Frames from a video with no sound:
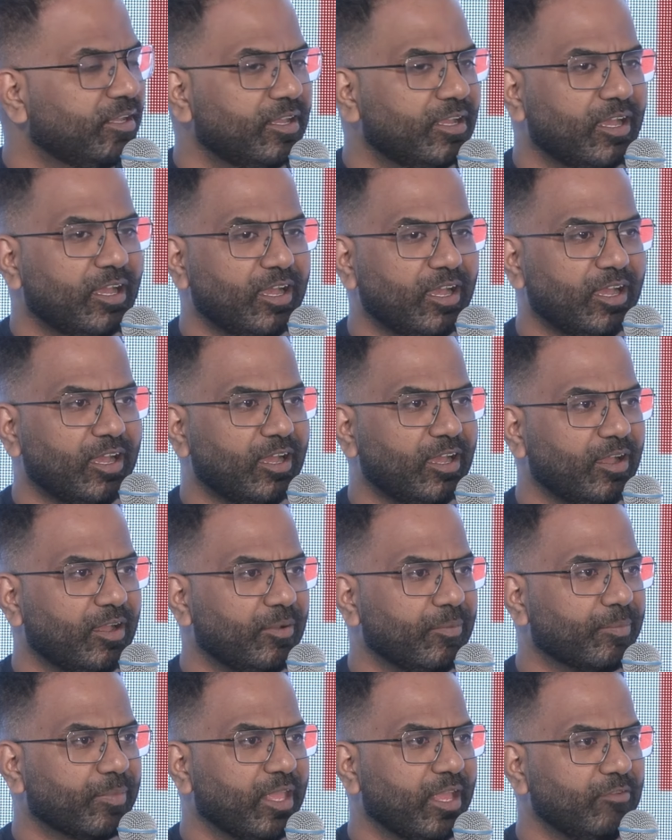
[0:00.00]

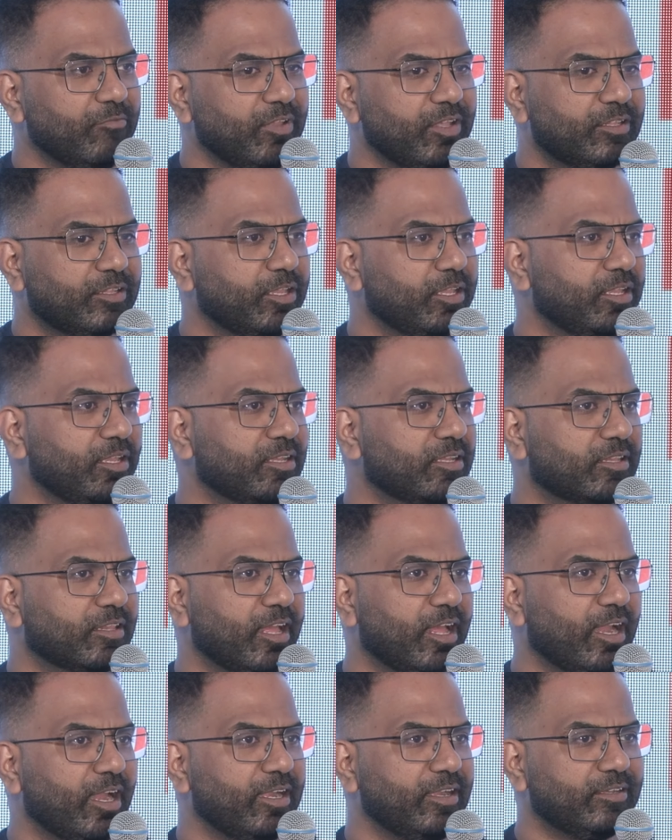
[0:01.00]
And we think
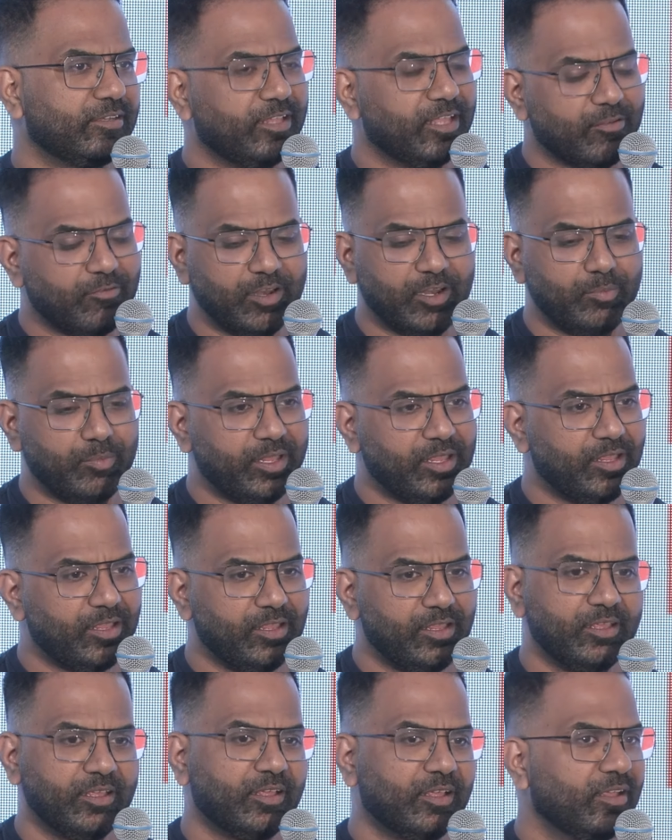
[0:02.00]
that there will
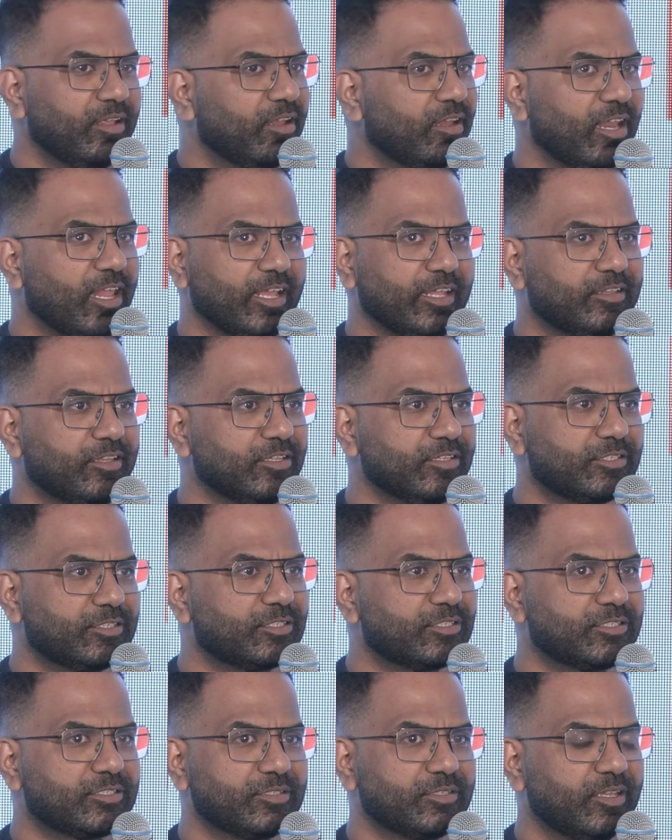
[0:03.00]
be like
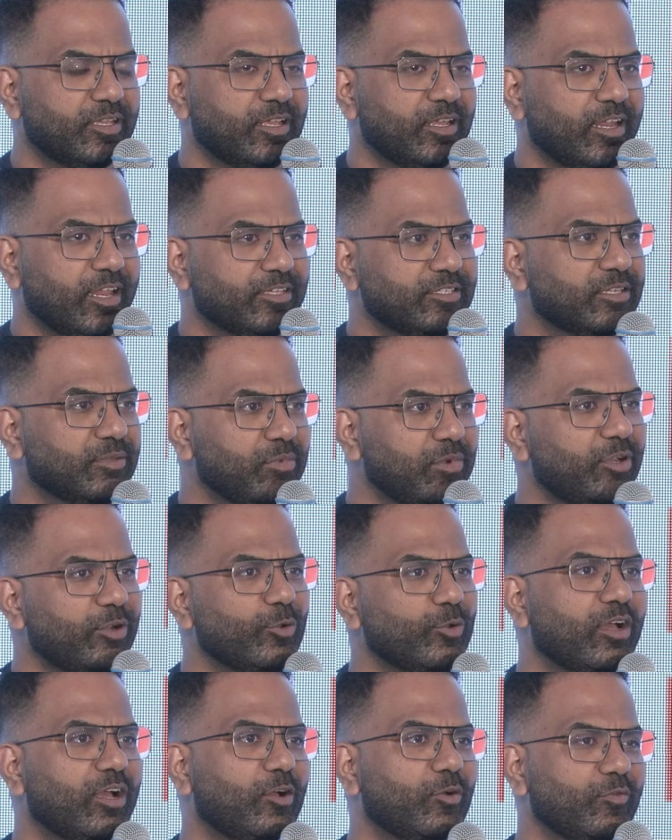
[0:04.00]
this, like similar
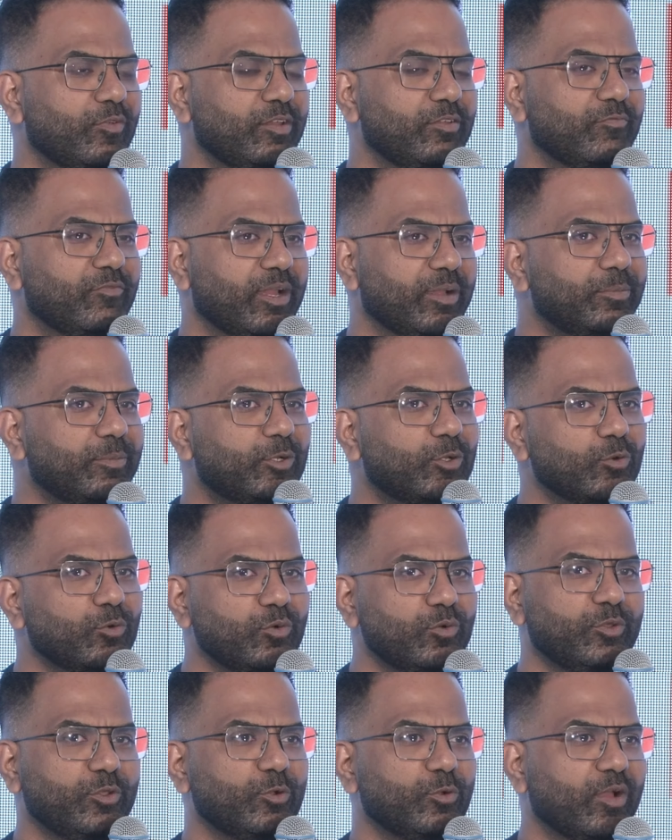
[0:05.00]
to how in Web
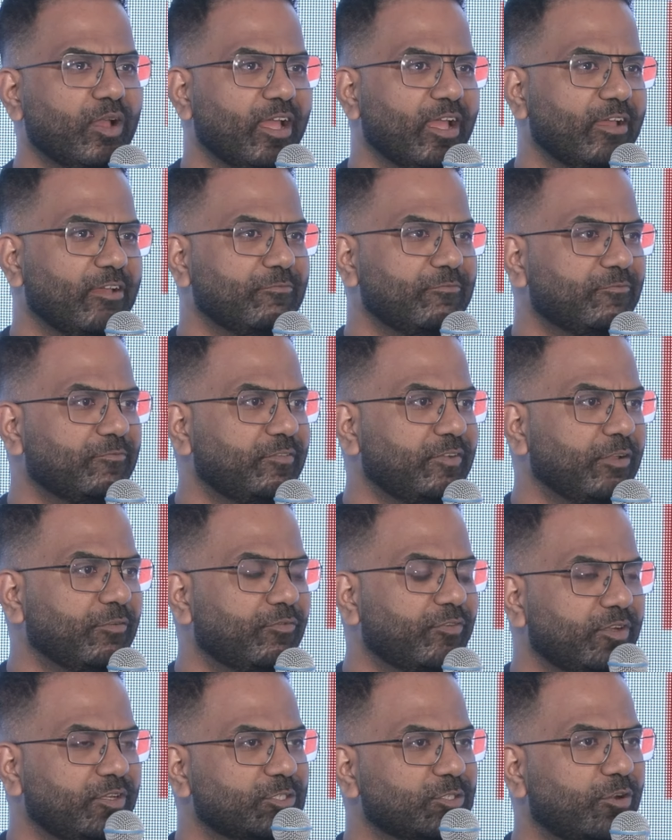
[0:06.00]
2, you have
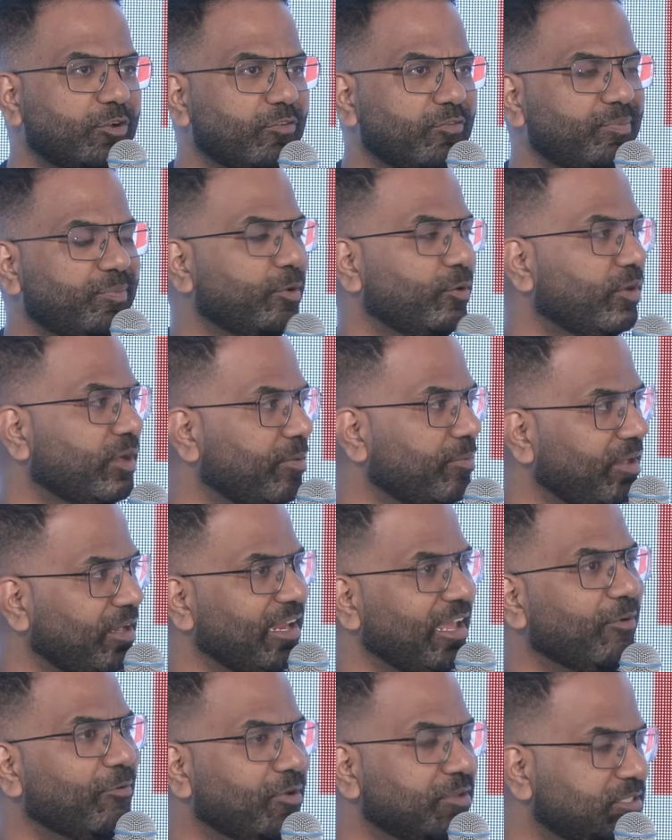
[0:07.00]
different sort of programming
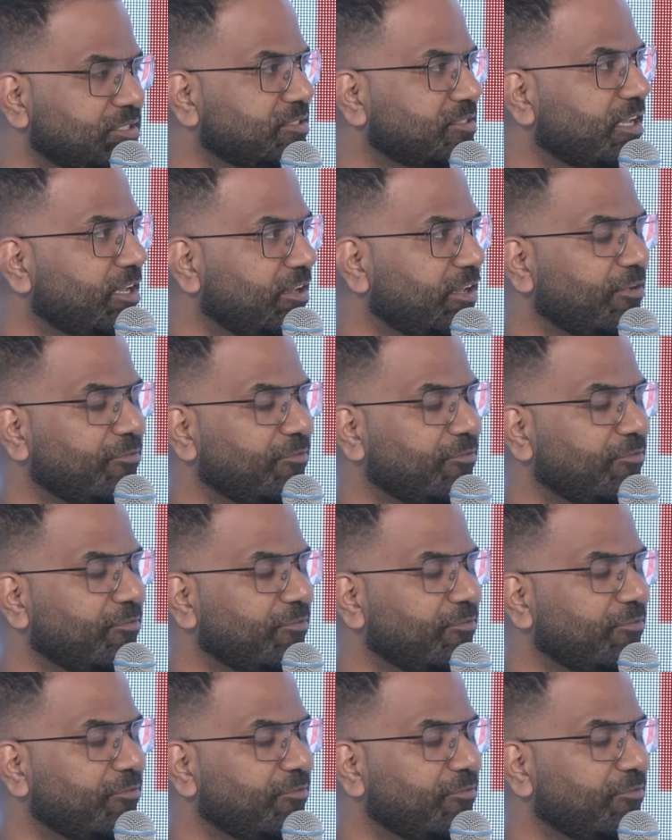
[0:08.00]
languages and